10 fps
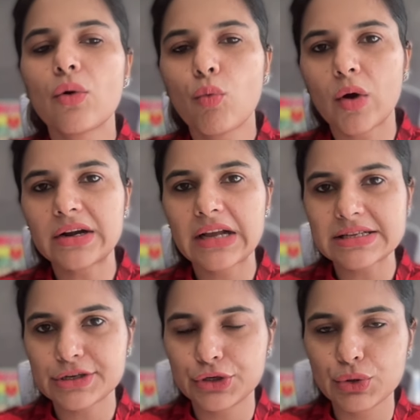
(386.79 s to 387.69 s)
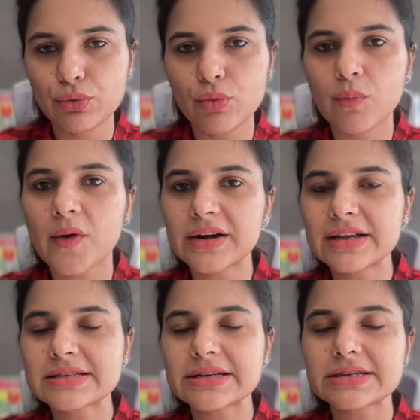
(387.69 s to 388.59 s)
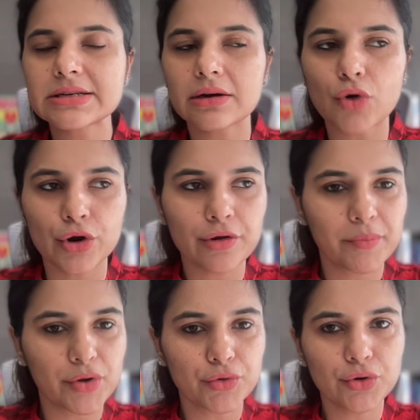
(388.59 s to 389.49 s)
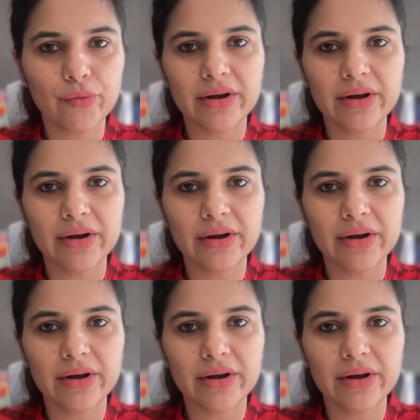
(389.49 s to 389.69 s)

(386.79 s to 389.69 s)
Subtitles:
what does it do, what does it contribute to,